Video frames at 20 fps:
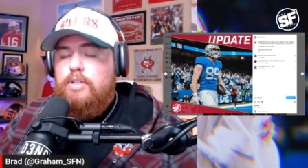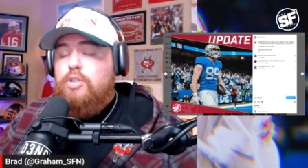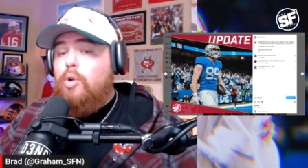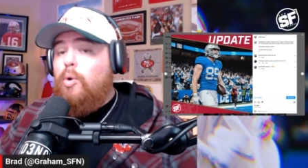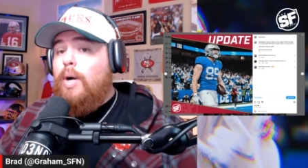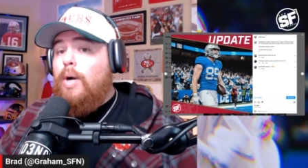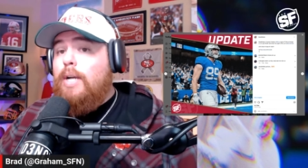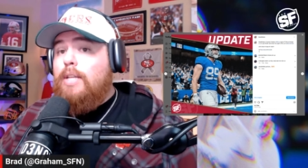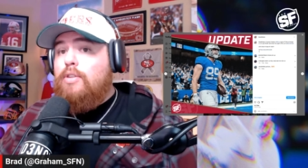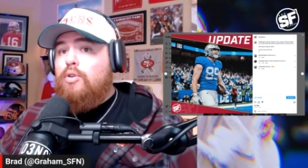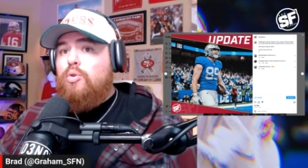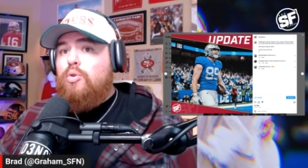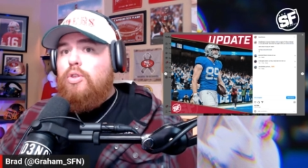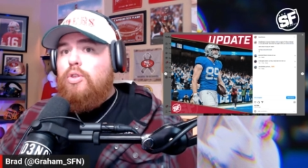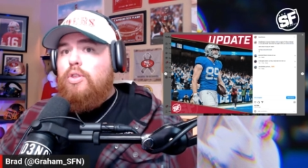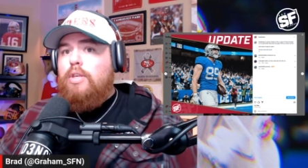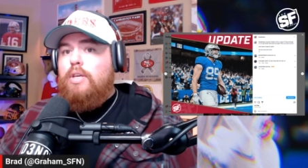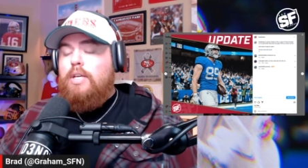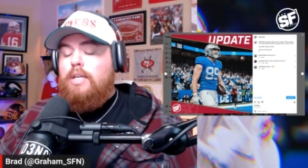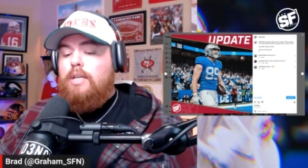So I do
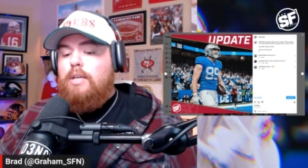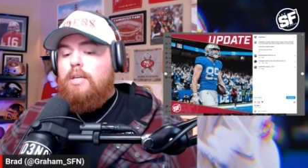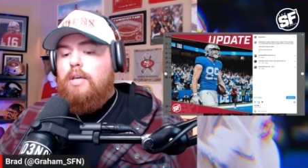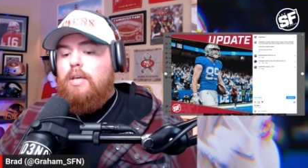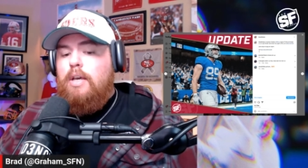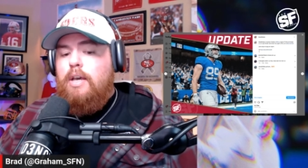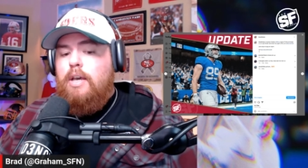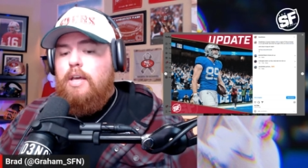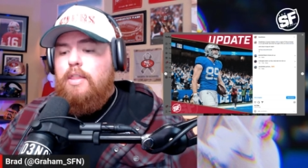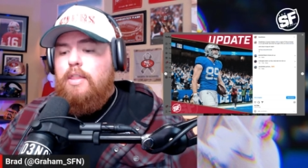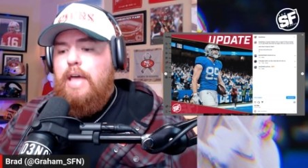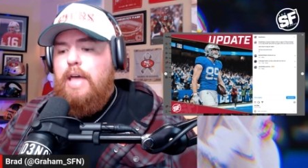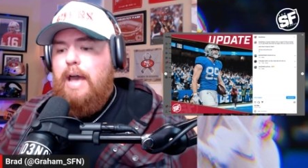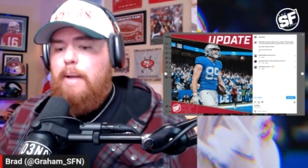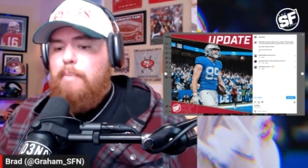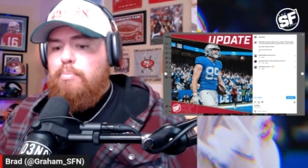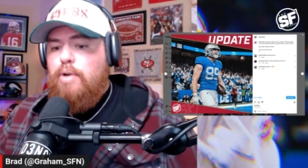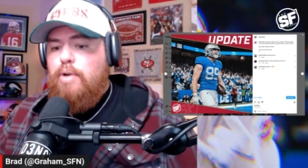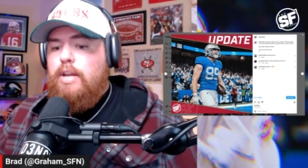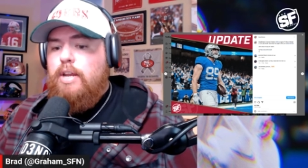think
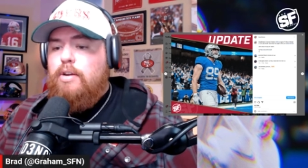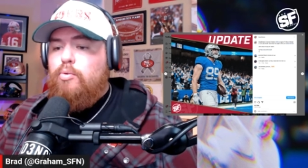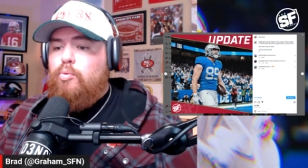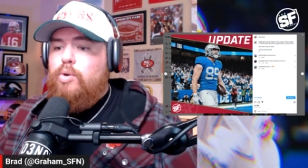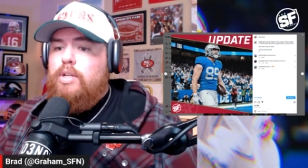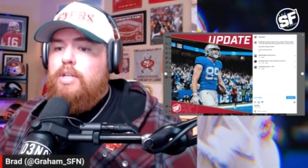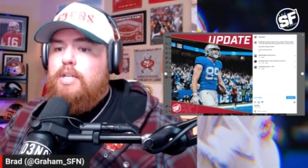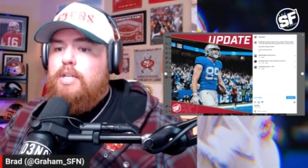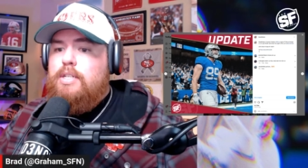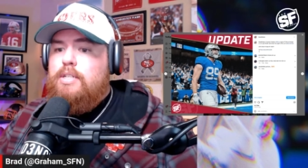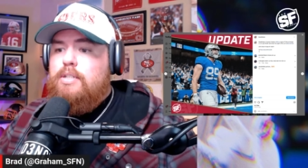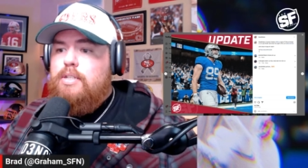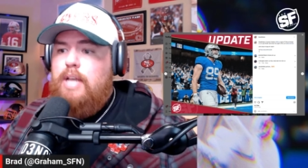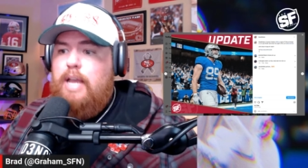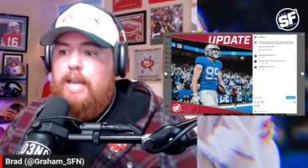that Brayden Willis,